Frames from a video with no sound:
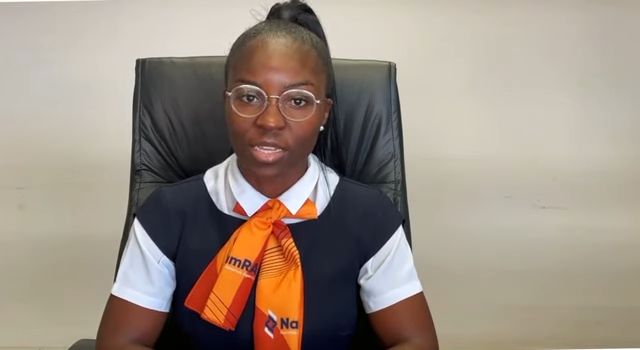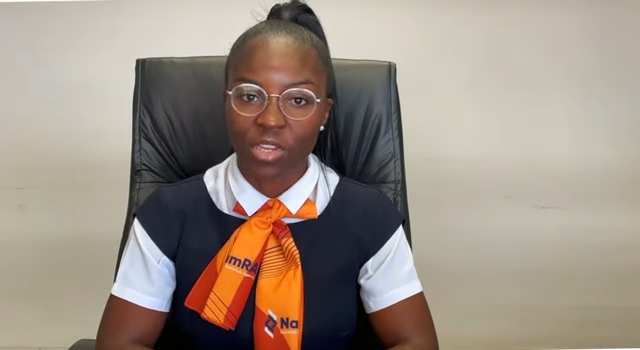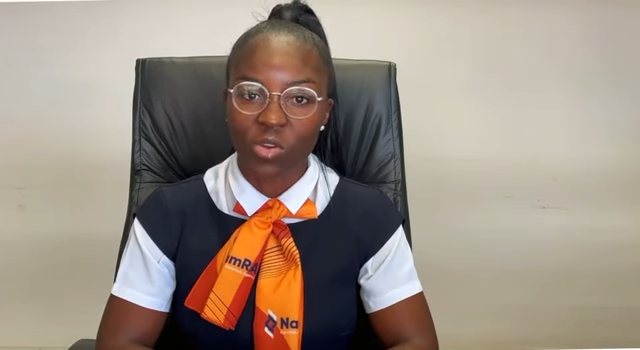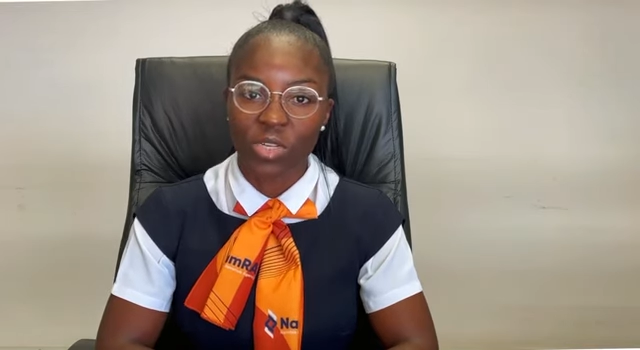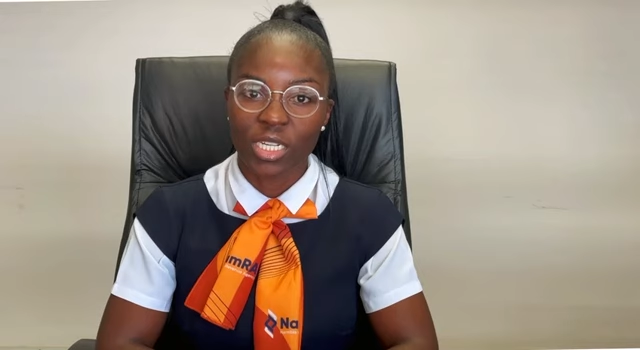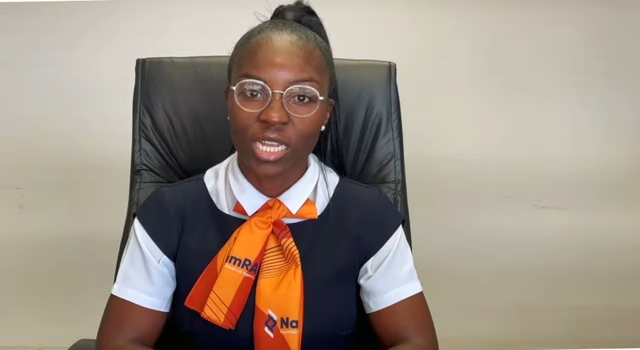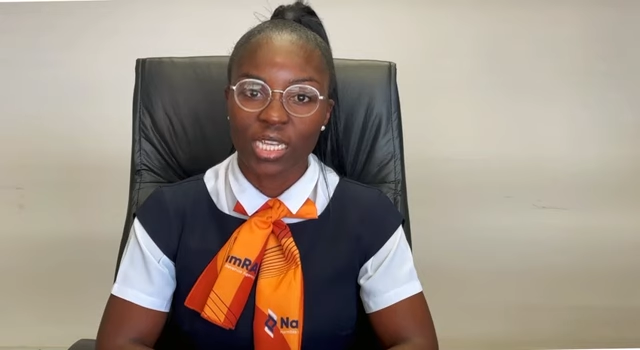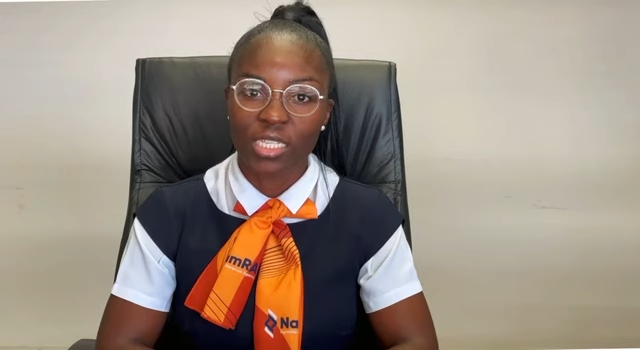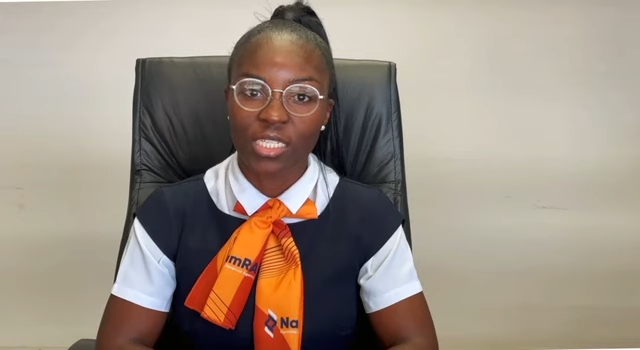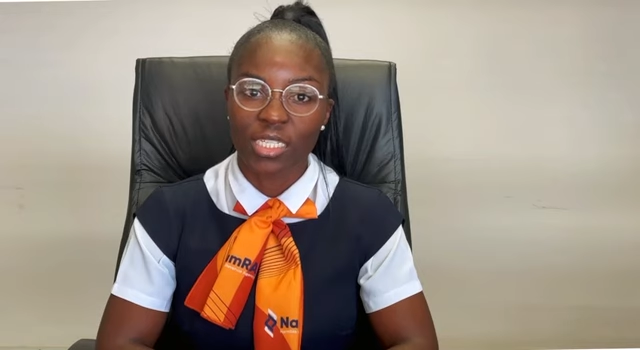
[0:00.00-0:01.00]

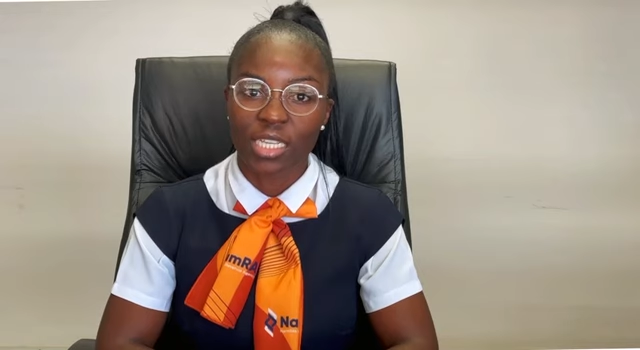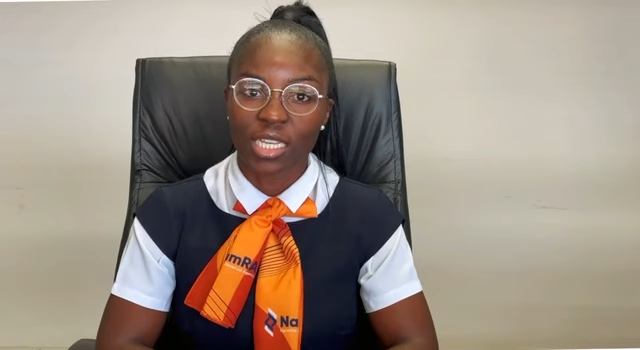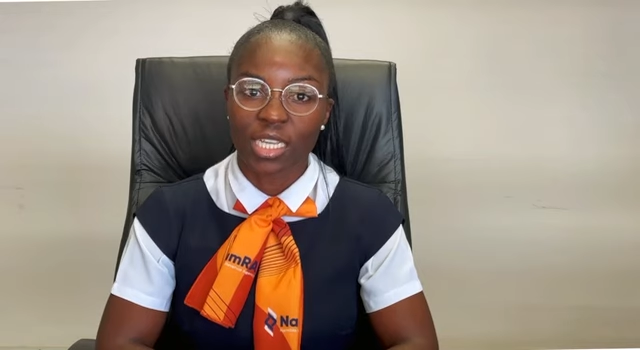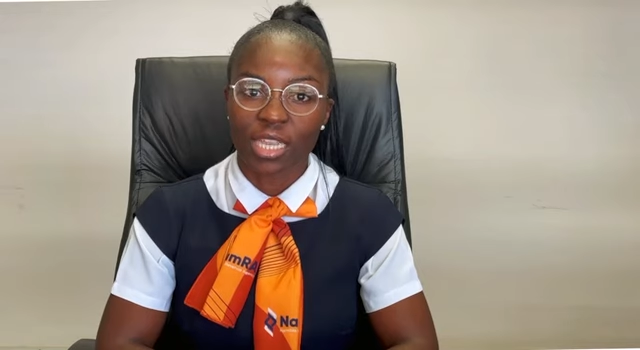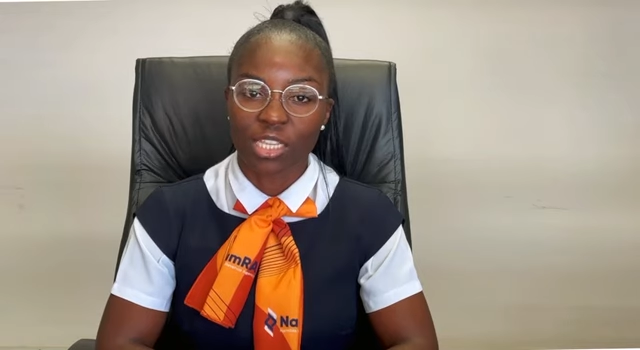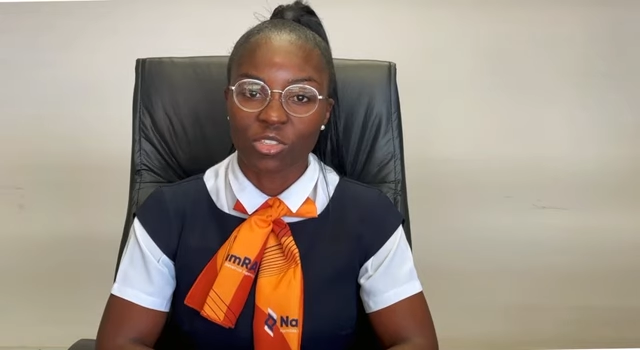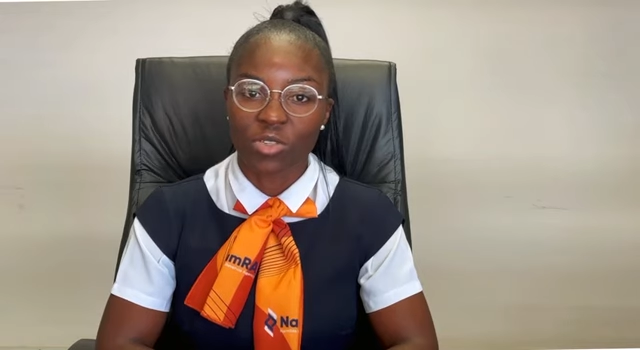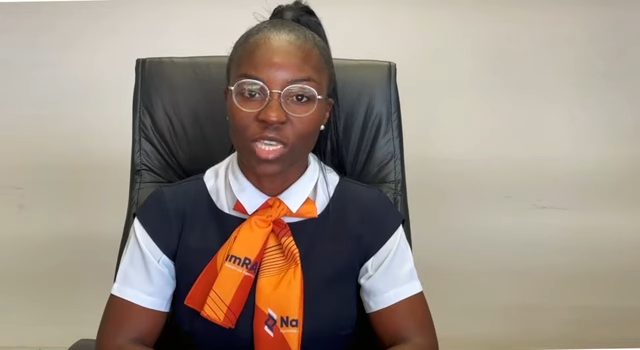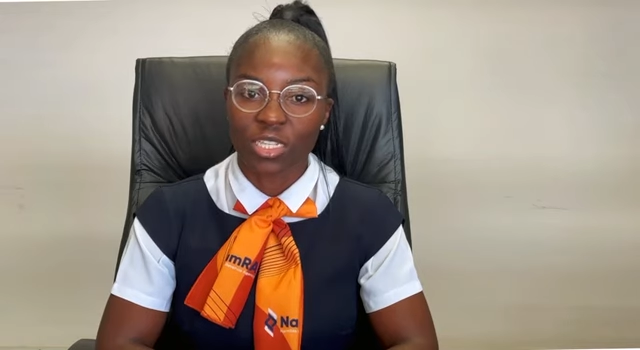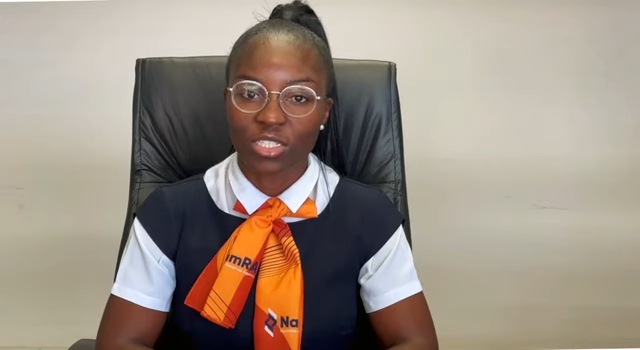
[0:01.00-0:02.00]
online that you
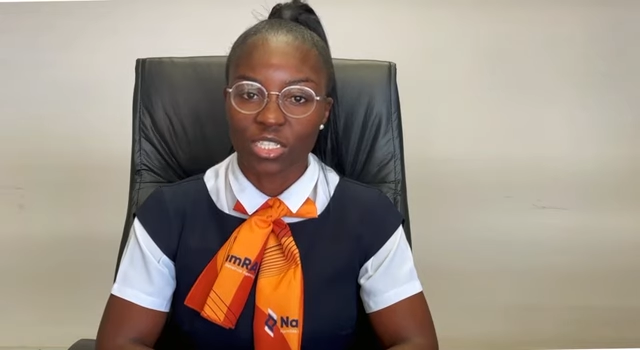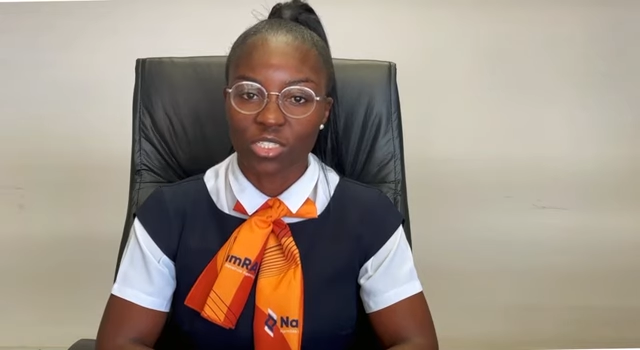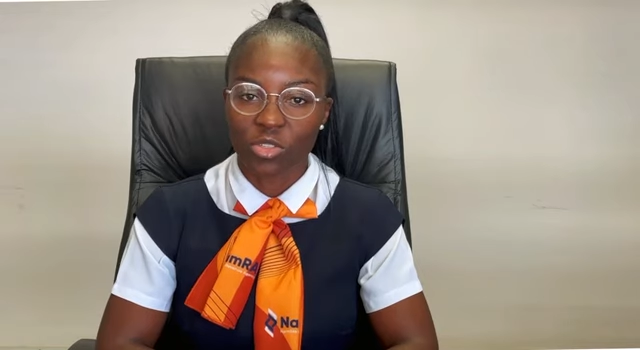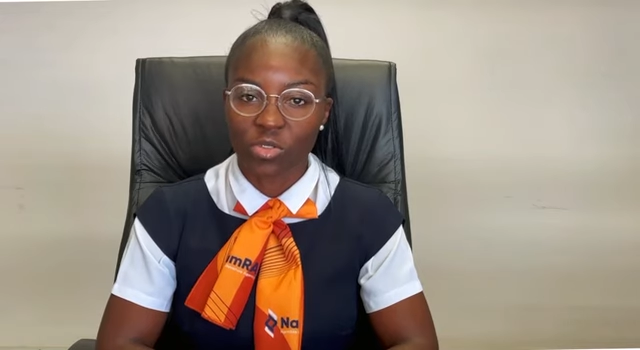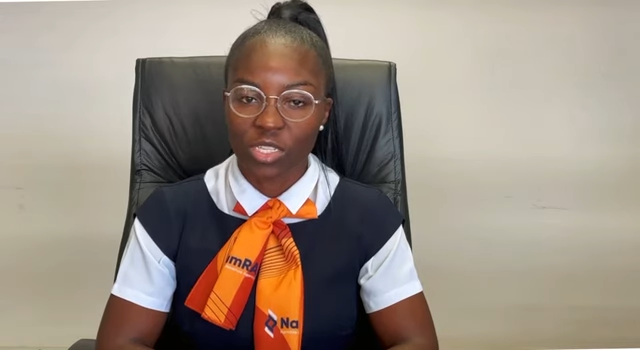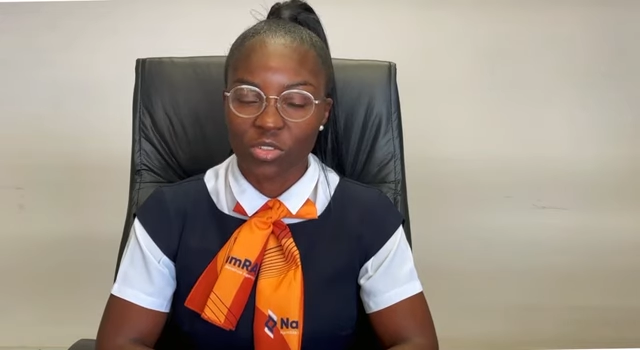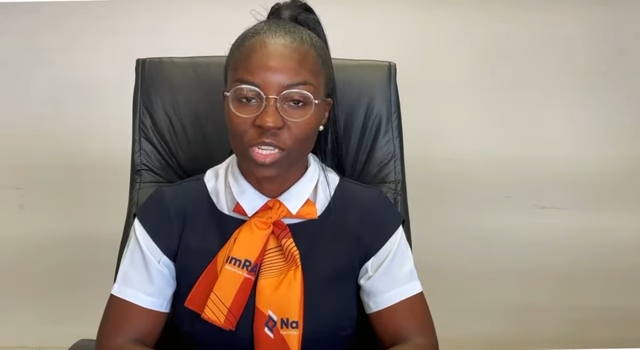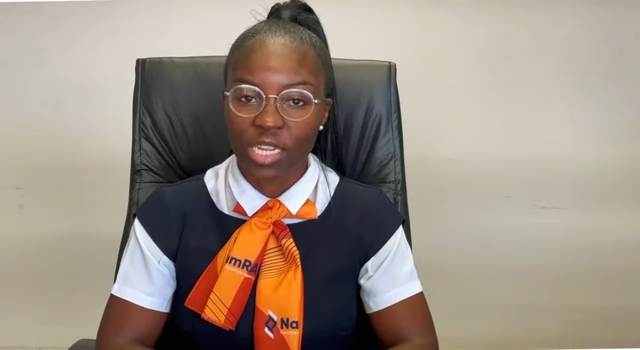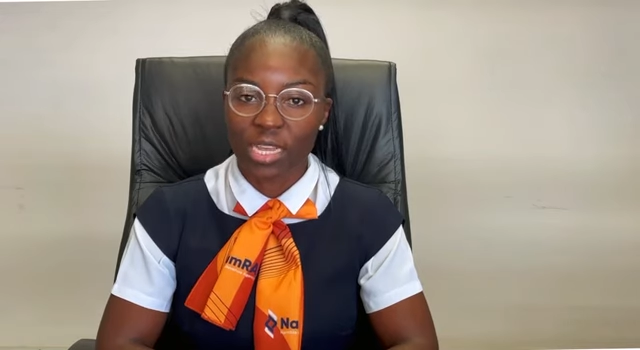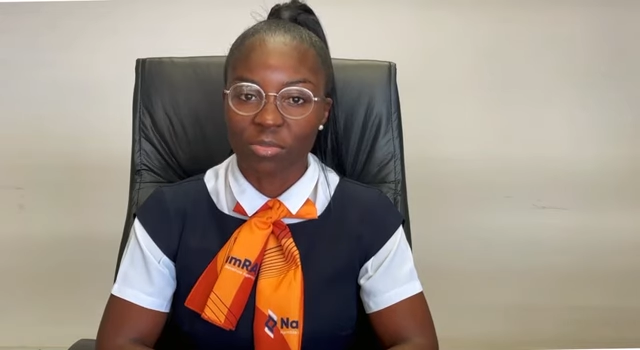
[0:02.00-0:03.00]
can just do it on
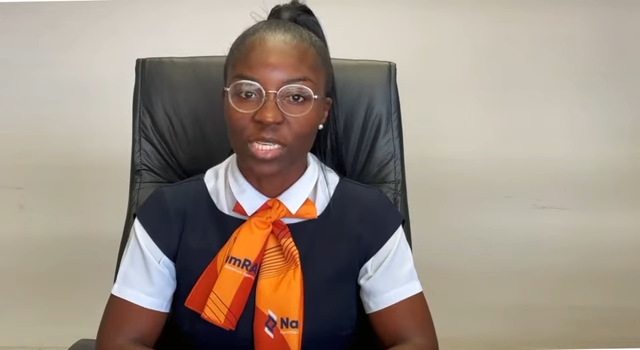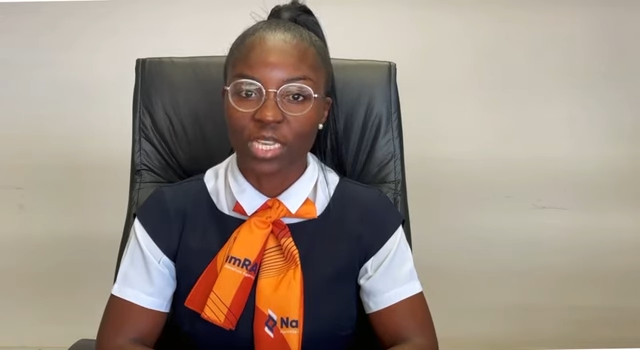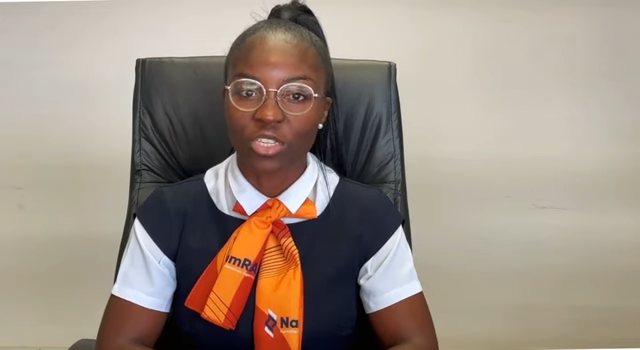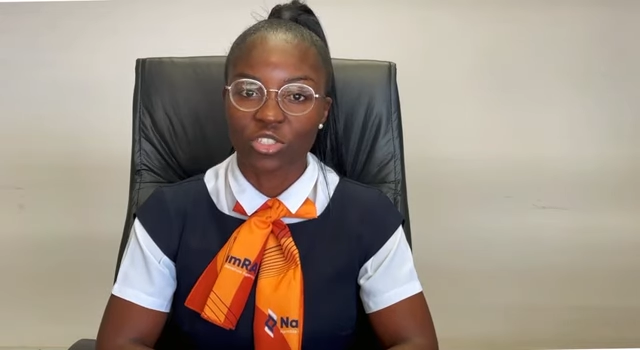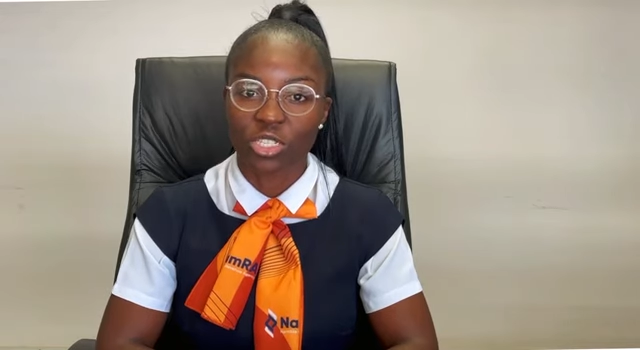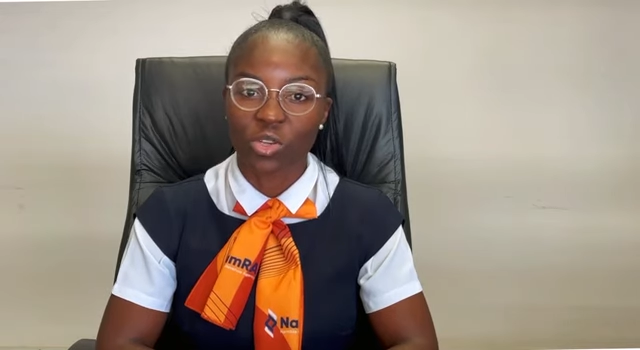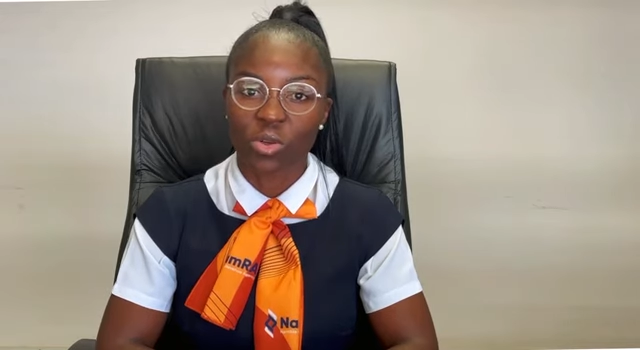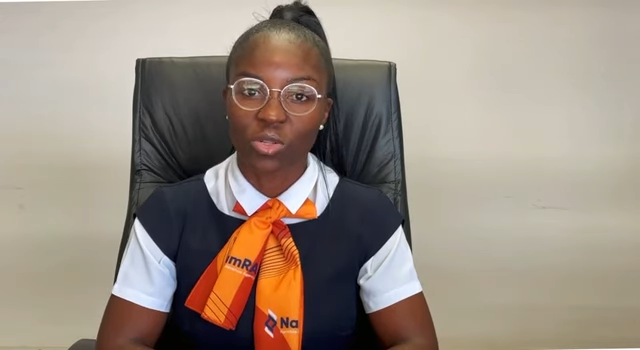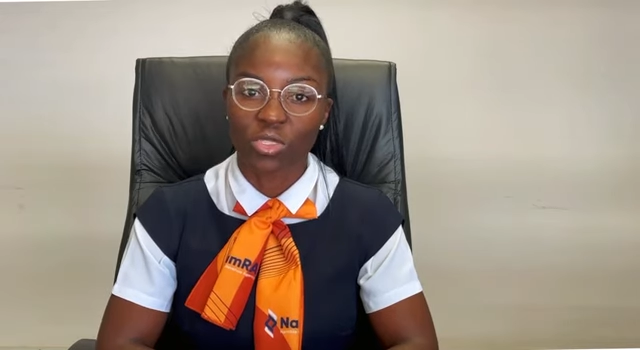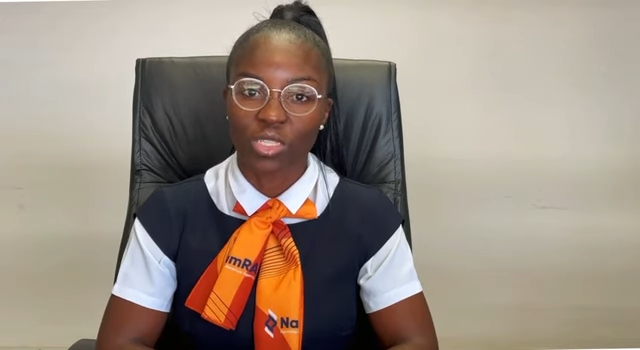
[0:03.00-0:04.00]
an application
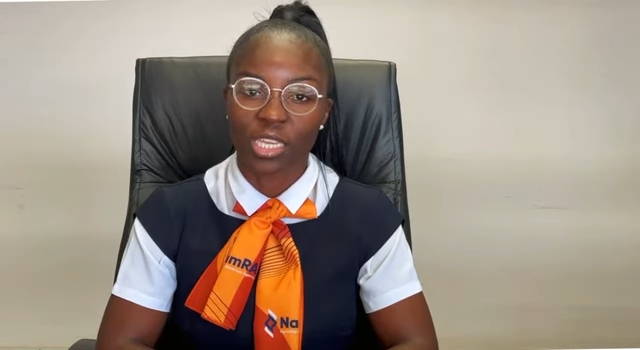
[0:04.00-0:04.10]
called